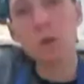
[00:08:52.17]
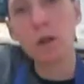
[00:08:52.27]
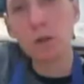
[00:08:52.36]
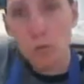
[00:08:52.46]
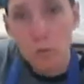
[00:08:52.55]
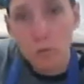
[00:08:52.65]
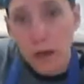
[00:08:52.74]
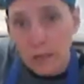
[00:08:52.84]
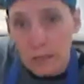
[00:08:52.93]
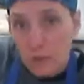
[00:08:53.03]
where it will
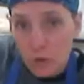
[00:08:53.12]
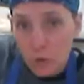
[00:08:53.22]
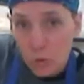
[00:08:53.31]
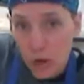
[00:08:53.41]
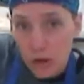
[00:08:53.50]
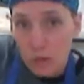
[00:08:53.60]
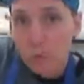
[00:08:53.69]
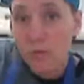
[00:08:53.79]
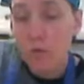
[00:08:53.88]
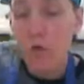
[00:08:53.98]
rest for a while
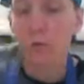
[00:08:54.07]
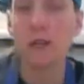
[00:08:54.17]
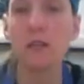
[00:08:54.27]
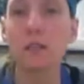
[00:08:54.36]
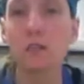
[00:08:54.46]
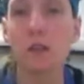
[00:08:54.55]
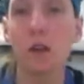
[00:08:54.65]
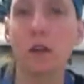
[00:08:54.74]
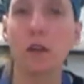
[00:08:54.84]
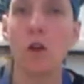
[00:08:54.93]
before we get
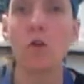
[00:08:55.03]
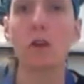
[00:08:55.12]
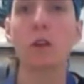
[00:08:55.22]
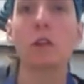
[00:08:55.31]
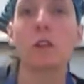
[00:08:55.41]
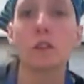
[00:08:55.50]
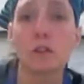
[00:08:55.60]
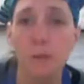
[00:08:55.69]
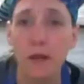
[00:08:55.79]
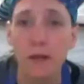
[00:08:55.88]
started on the
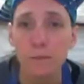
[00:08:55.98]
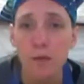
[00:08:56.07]
trimming.